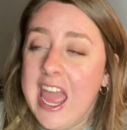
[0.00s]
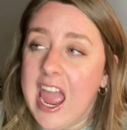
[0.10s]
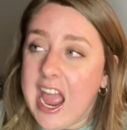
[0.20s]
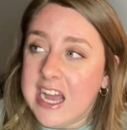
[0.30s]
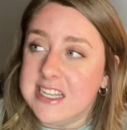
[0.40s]

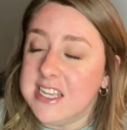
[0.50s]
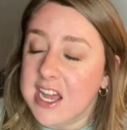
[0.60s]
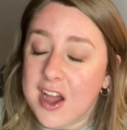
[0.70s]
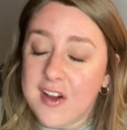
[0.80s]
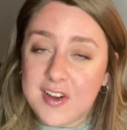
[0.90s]
As
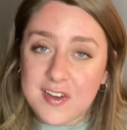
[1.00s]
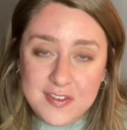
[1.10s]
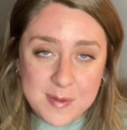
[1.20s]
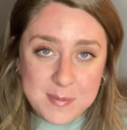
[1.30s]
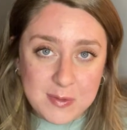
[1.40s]
of
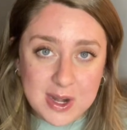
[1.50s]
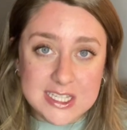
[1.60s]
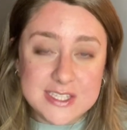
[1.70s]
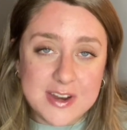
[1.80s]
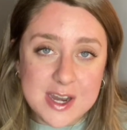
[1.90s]
filming right
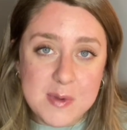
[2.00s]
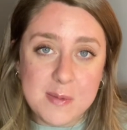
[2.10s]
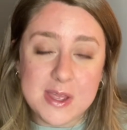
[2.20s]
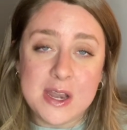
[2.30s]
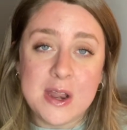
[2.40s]
this very
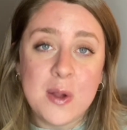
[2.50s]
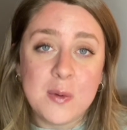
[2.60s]
moment,